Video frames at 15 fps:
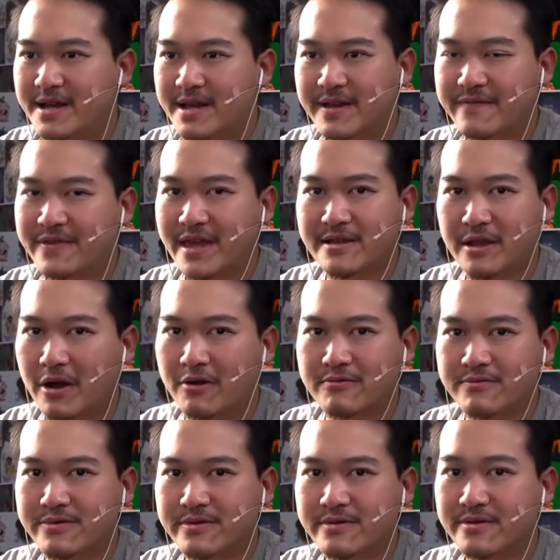if they don't,
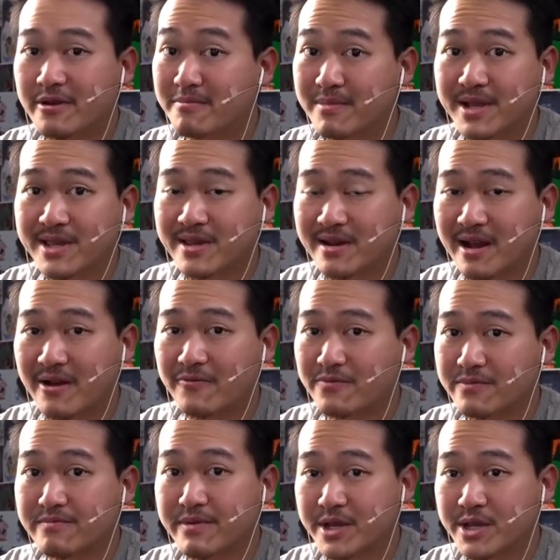they're missing
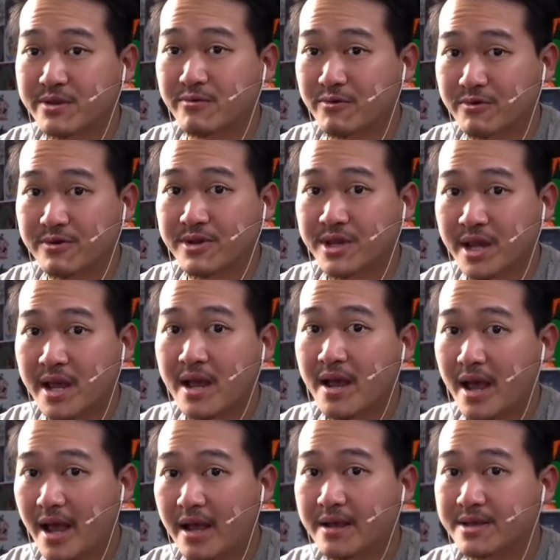out. Beast Wars
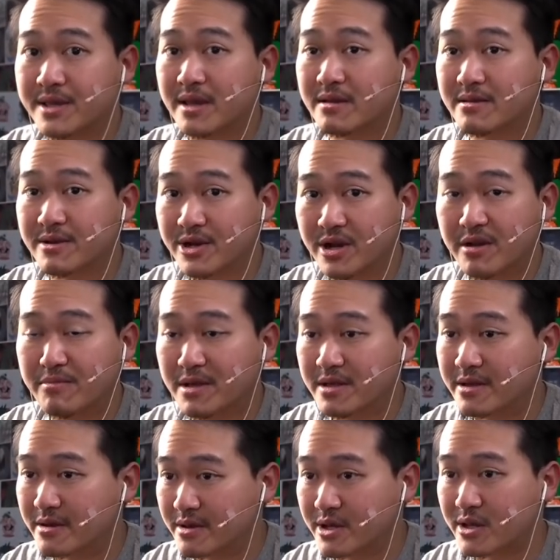has a
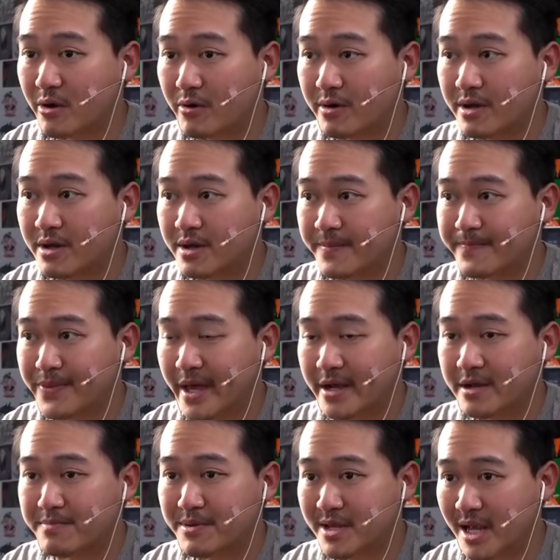legitimately good story that
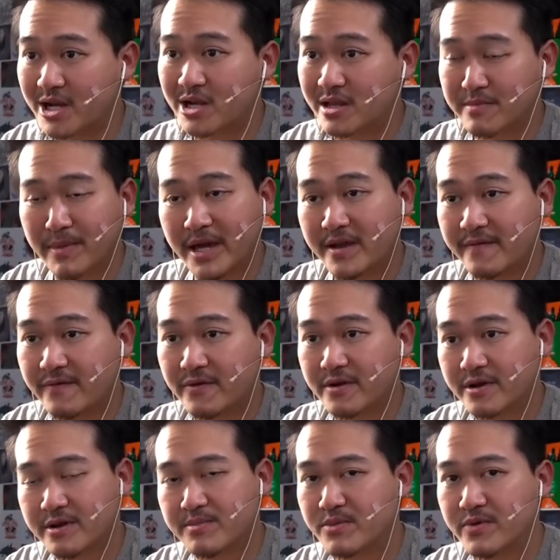could potentially make for a
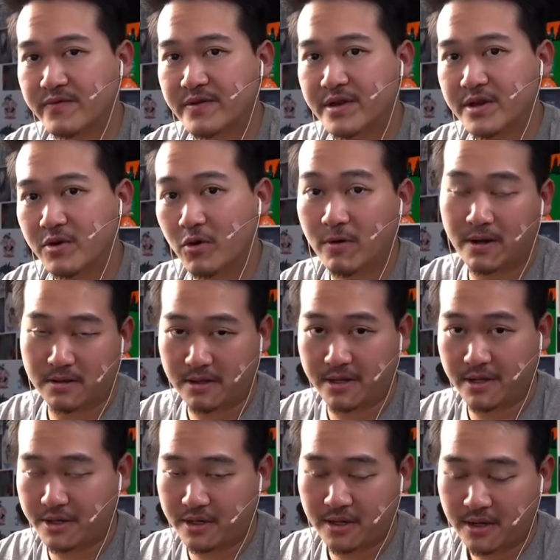good movie, or at
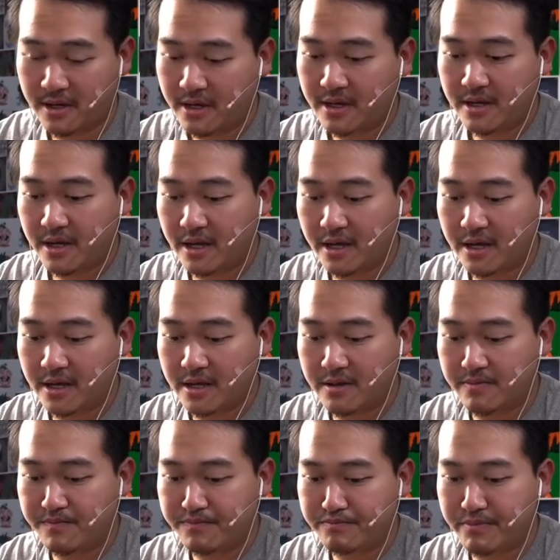least a
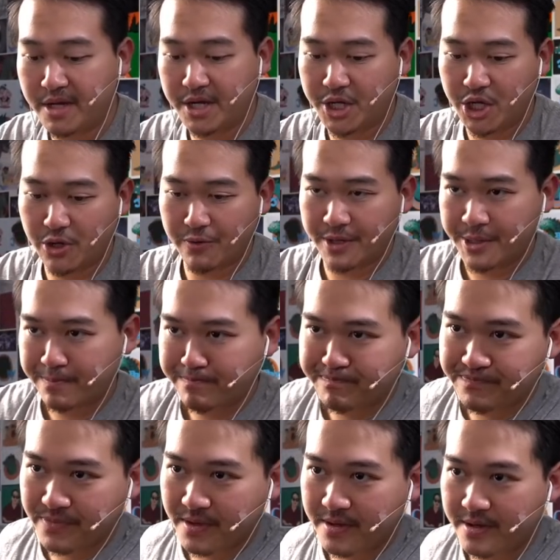miniseries.
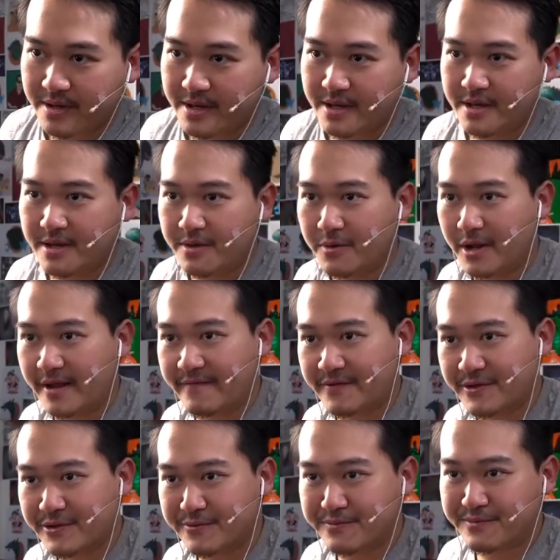Whatever,
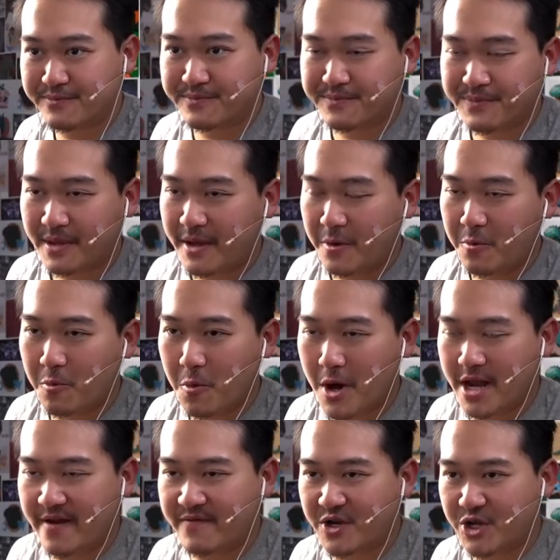dude.
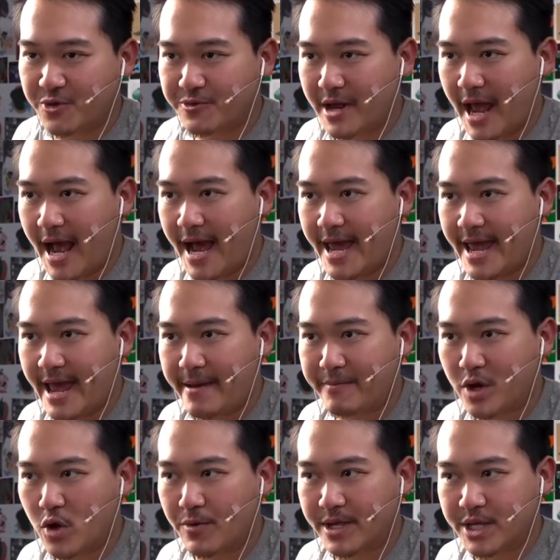Whatever, dude. I am
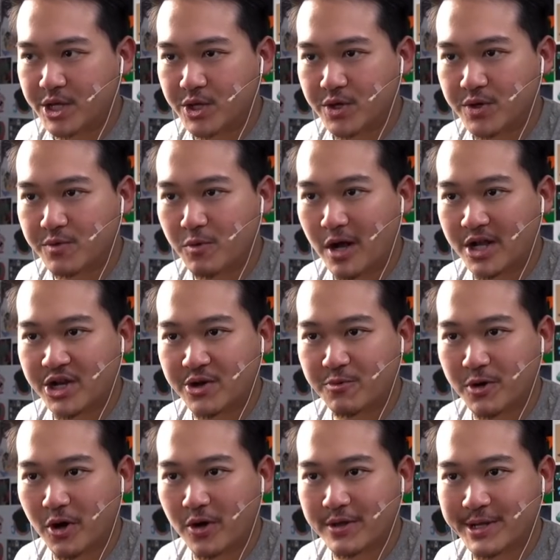going to watch it
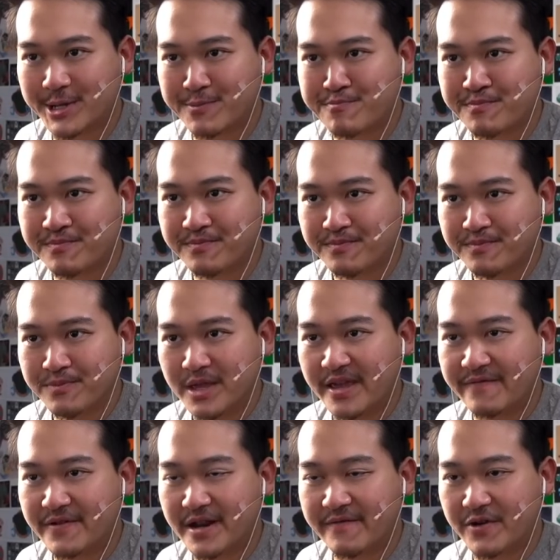regardless,
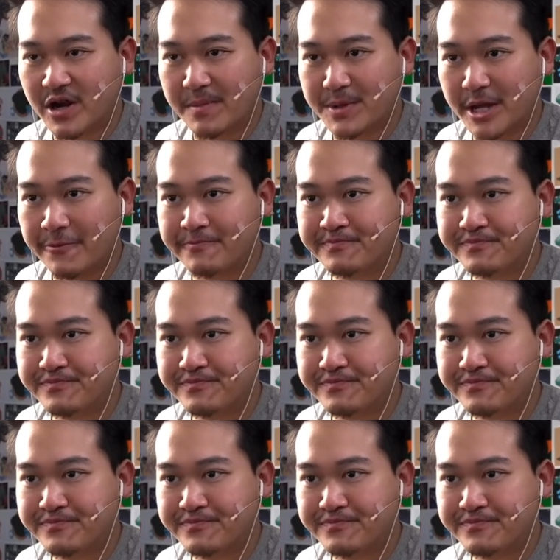if it ever comes out.